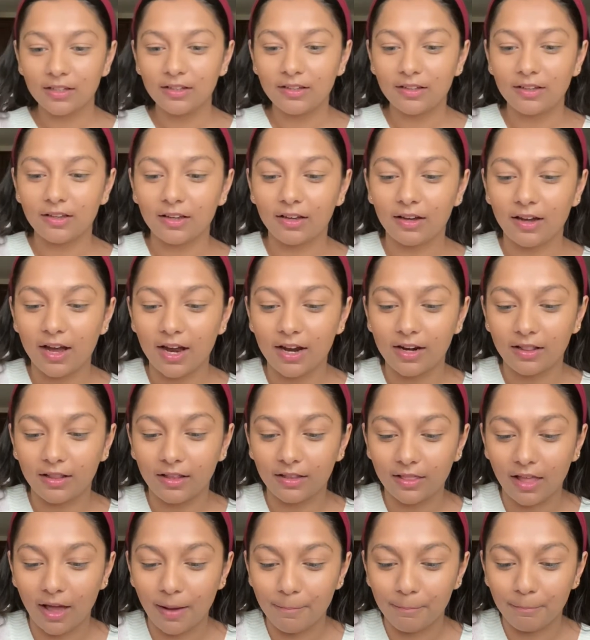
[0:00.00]
and kind of like
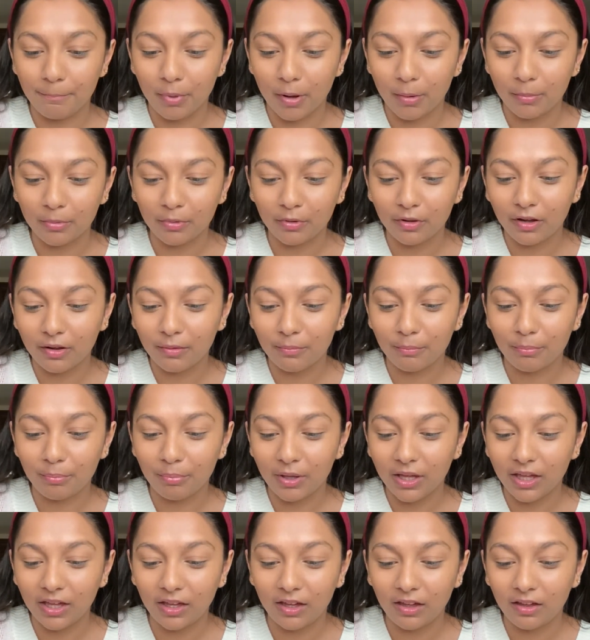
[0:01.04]
that bubblegum
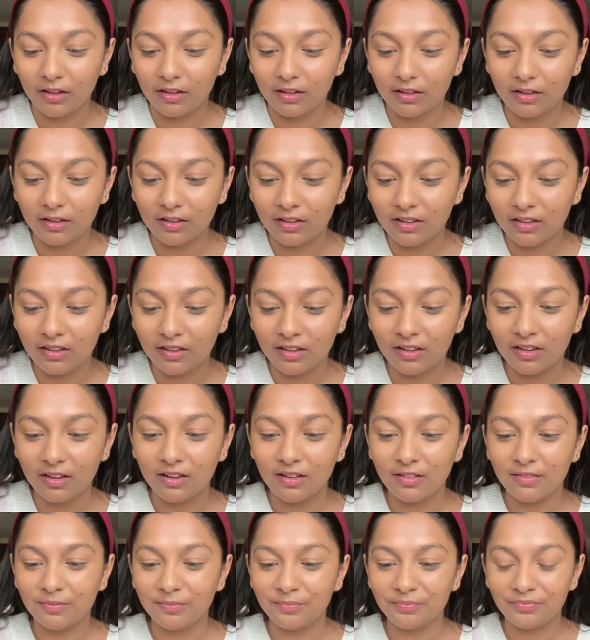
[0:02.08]
pink,
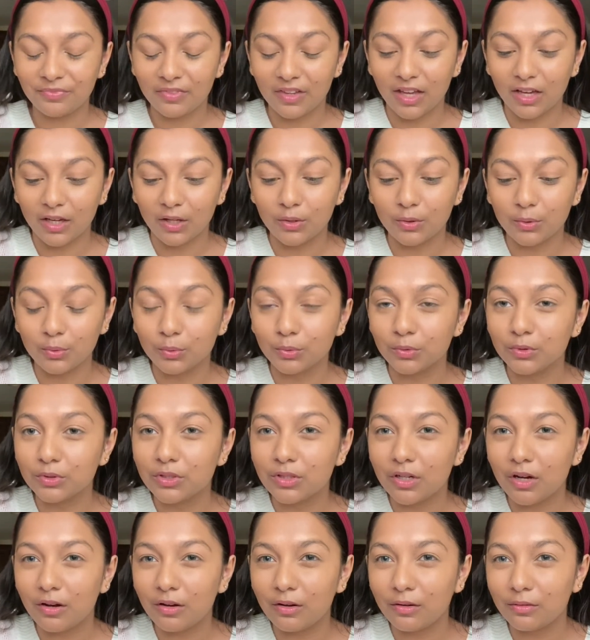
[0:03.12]
like cool
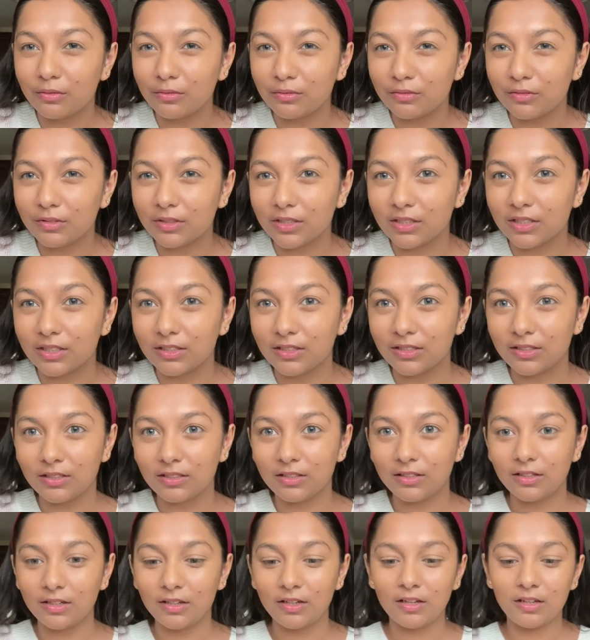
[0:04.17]
toned
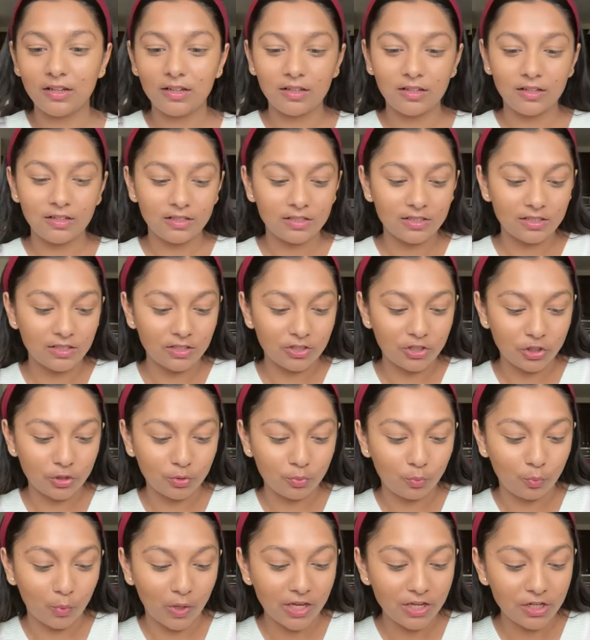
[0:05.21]

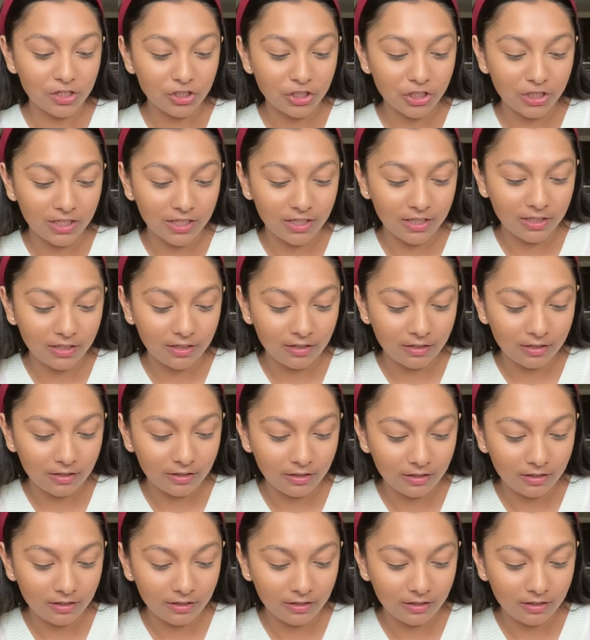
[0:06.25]
situation.